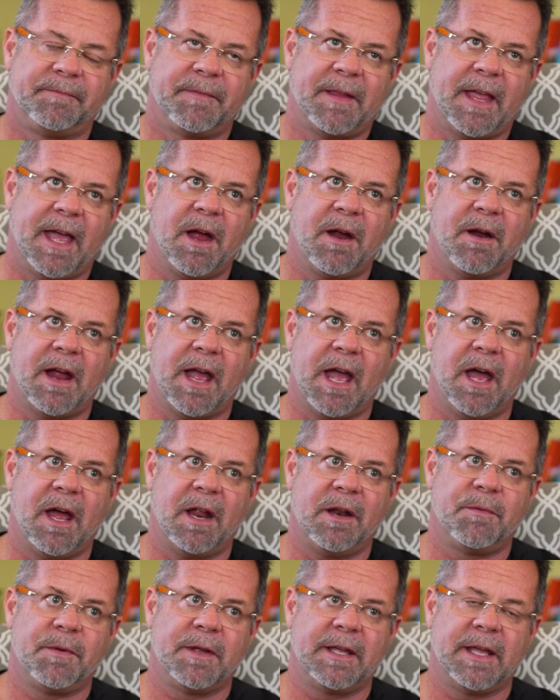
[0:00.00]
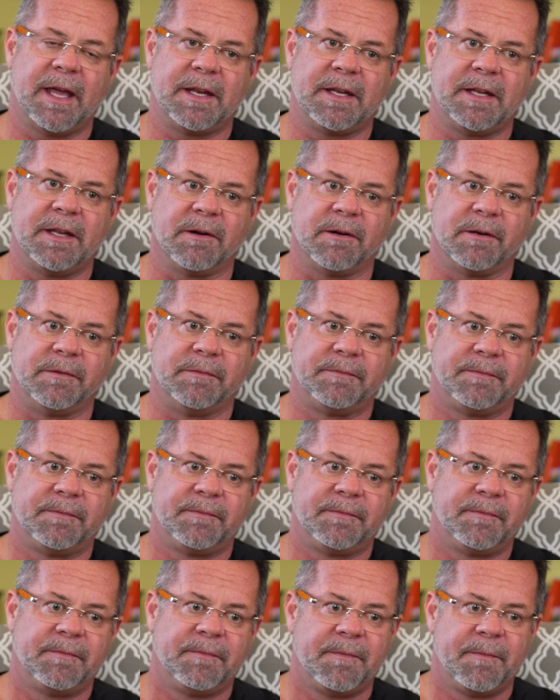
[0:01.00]
How, how do we get here?
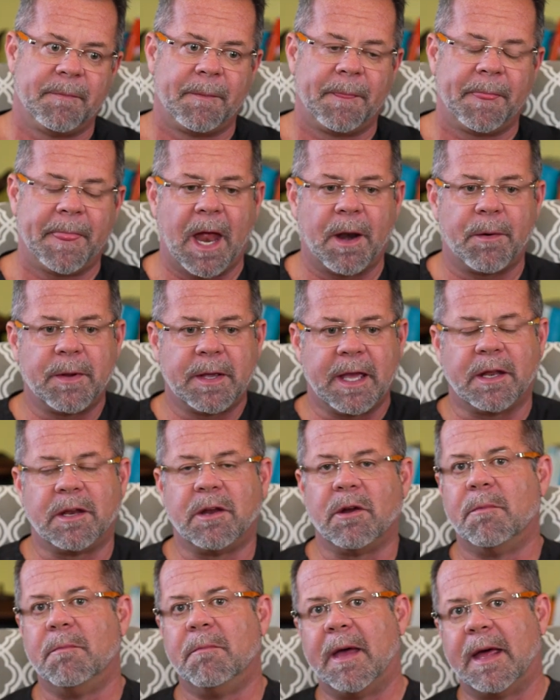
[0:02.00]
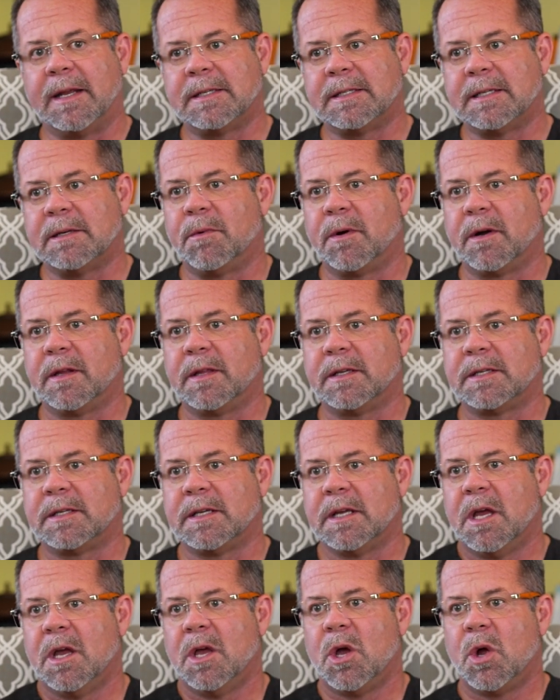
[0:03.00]
How do we get here in medicine? Where does
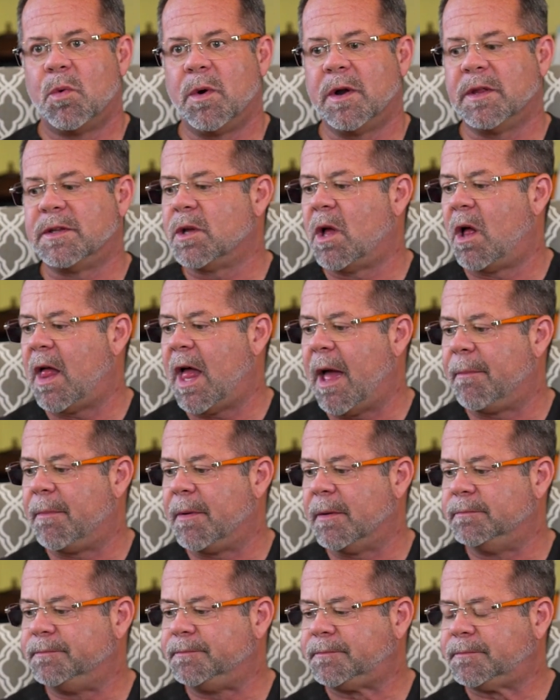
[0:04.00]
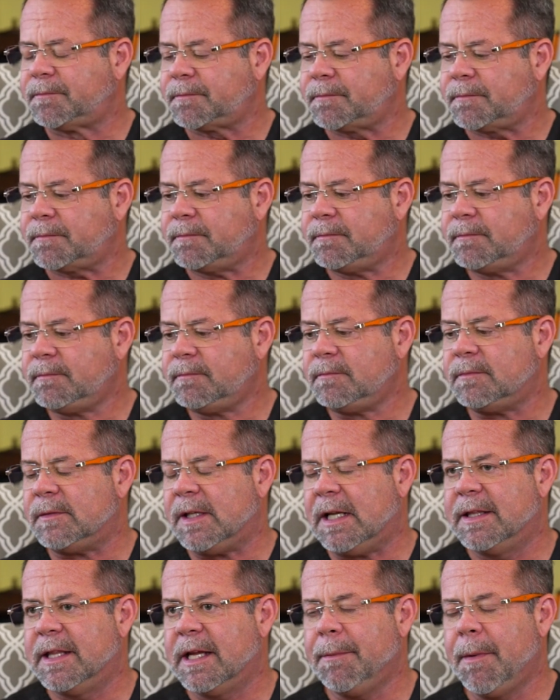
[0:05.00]
where does this all happen?
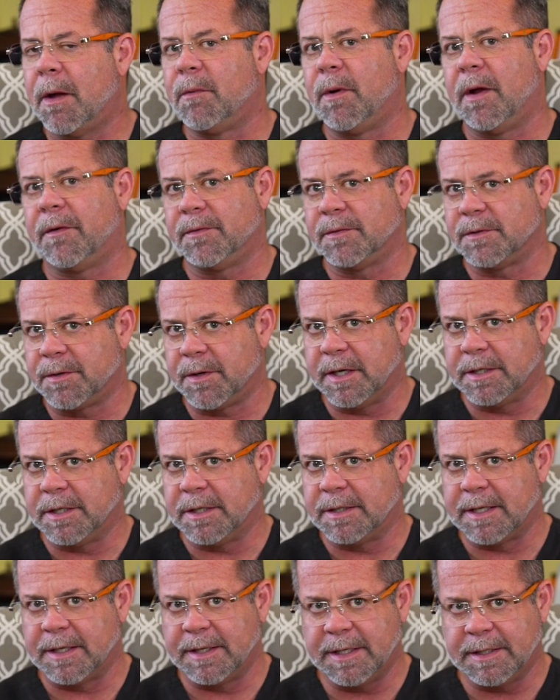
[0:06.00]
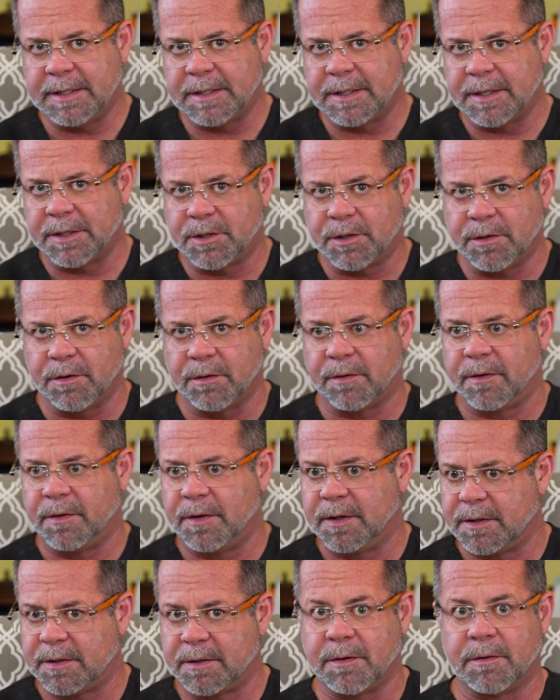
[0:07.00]
Think about reference ranges, and this is the truth, and
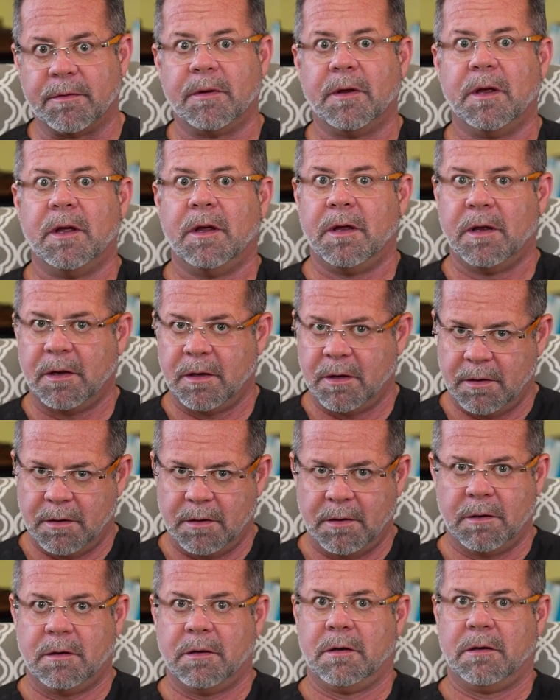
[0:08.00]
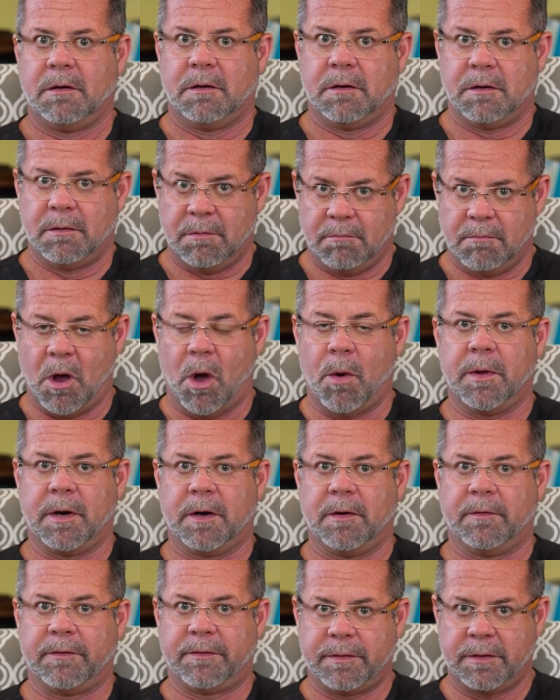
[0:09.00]
this is a moment
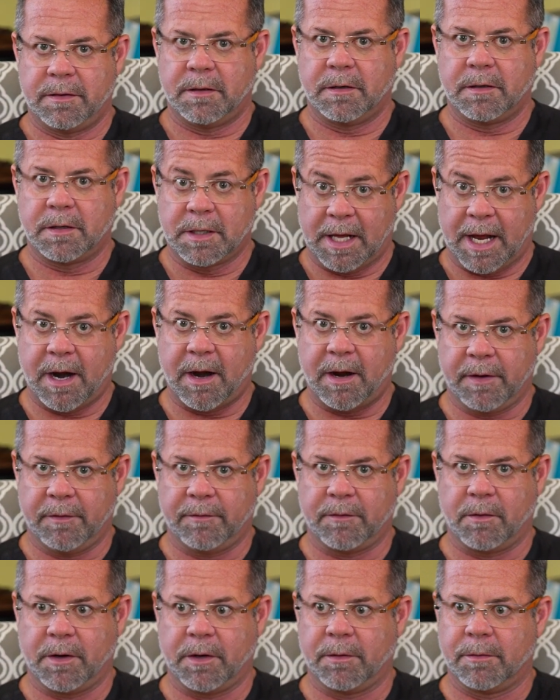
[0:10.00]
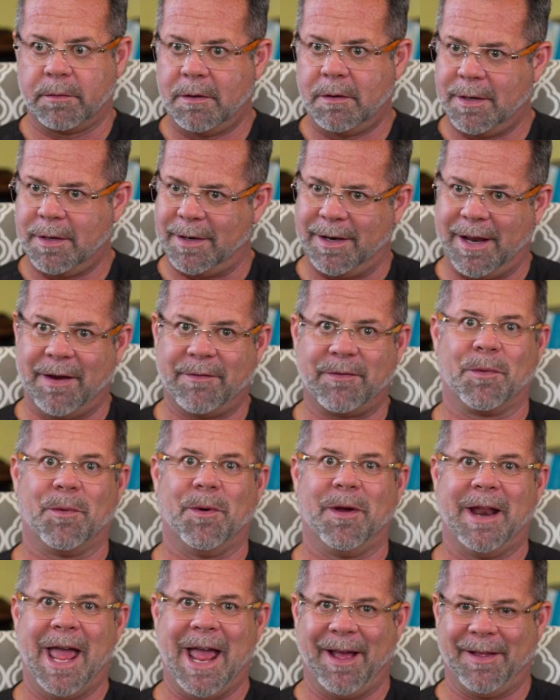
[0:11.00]
of clarity for you and
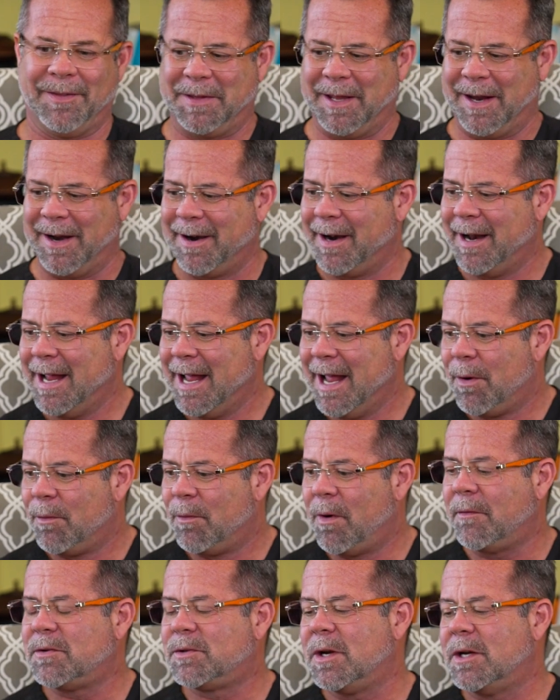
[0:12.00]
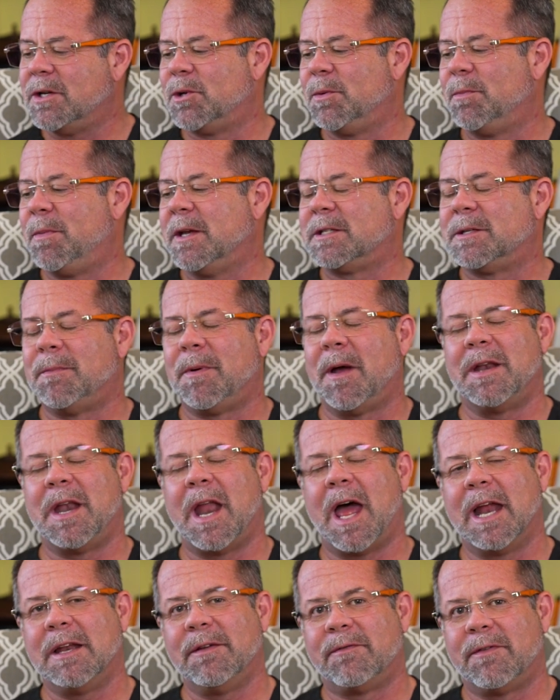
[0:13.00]
everyone out there. Reference ranges are based upon
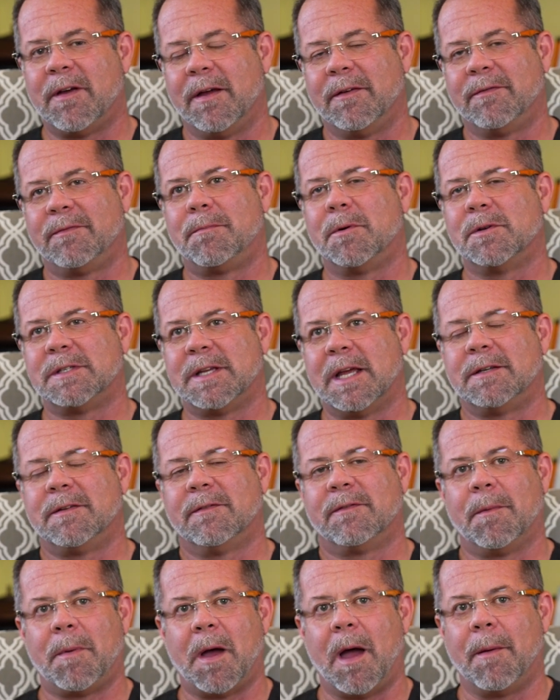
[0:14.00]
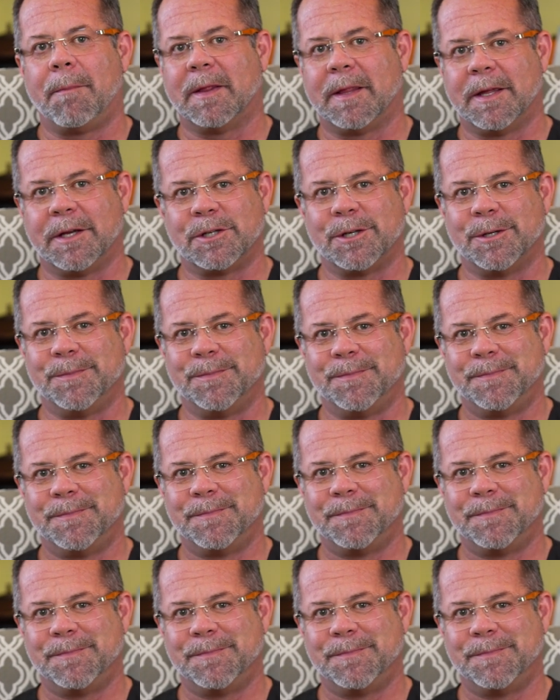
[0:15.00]
95% of the population.